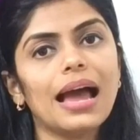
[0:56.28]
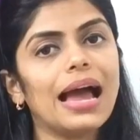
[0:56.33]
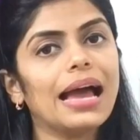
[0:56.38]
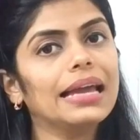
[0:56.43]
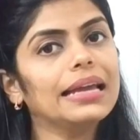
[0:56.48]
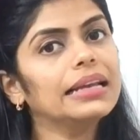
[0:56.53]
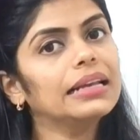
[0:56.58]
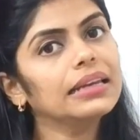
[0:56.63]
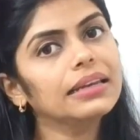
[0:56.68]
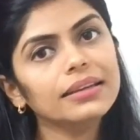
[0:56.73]

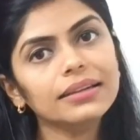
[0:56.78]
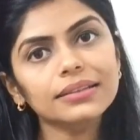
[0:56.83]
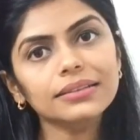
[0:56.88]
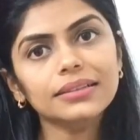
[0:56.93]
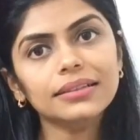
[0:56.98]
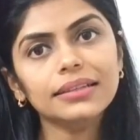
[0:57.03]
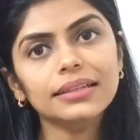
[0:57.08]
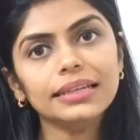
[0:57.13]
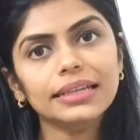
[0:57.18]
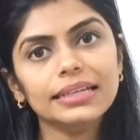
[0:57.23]
I
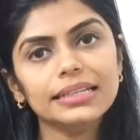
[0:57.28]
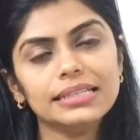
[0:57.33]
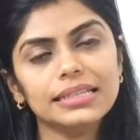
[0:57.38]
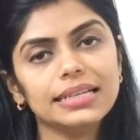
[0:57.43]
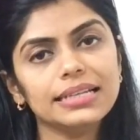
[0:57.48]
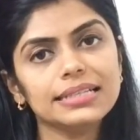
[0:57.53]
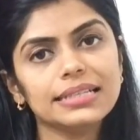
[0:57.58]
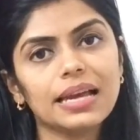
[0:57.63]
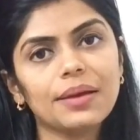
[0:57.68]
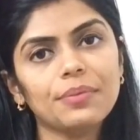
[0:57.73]
cleared the DHA
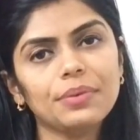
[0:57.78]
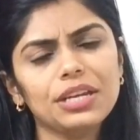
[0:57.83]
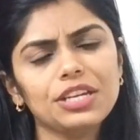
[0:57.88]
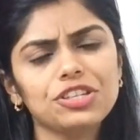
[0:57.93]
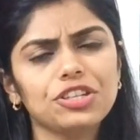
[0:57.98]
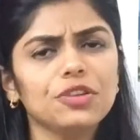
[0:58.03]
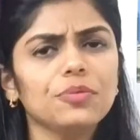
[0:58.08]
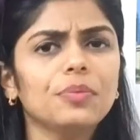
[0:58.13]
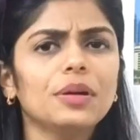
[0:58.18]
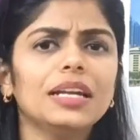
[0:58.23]

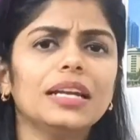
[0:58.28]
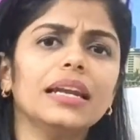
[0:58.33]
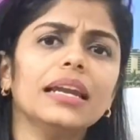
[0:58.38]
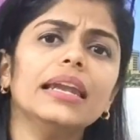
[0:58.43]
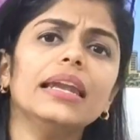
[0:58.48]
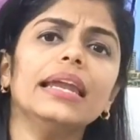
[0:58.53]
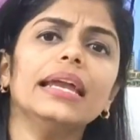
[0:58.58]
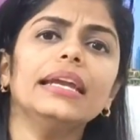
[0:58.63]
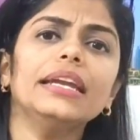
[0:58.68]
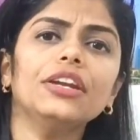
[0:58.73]
examination, but
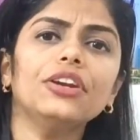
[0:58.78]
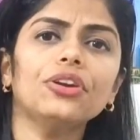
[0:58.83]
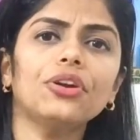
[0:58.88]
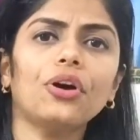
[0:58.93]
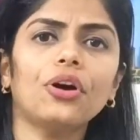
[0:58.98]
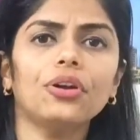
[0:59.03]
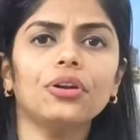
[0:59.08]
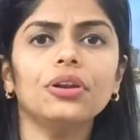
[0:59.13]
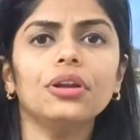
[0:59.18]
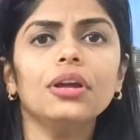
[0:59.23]
later
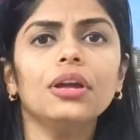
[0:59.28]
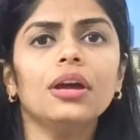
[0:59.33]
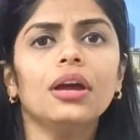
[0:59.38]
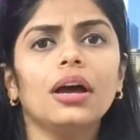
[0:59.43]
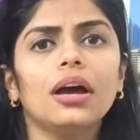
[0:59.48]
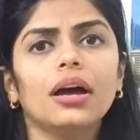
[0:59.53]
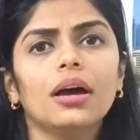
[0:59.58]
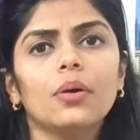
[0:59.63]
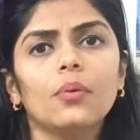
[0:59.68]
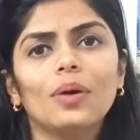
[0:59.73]
on
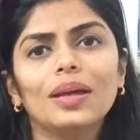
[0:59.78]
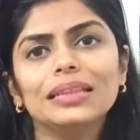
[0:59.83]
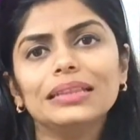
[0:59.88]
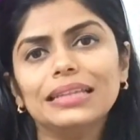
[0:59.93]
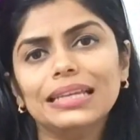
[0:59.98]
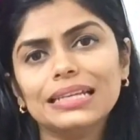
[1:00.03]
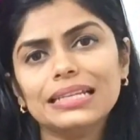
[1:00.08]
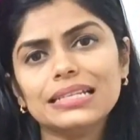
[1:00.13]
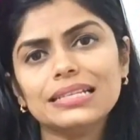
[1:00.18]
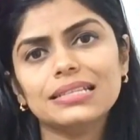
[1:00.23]
when
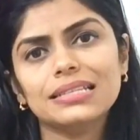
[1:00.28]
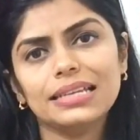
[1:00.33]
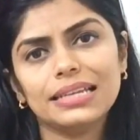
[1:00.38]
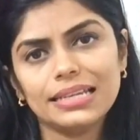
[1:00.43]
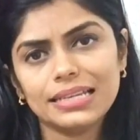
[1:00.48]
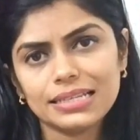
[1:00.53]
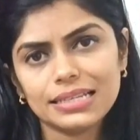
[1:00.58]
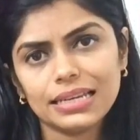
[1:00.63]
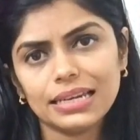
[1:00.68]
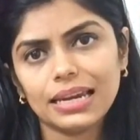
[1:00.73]
things
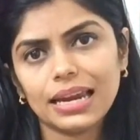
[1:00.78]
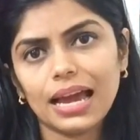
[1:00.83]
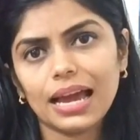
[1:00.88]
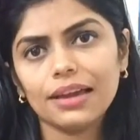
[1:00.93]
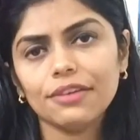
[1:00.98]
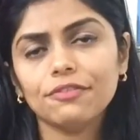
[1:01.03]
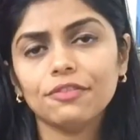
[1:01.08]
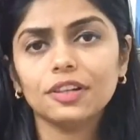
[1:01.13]
changed and I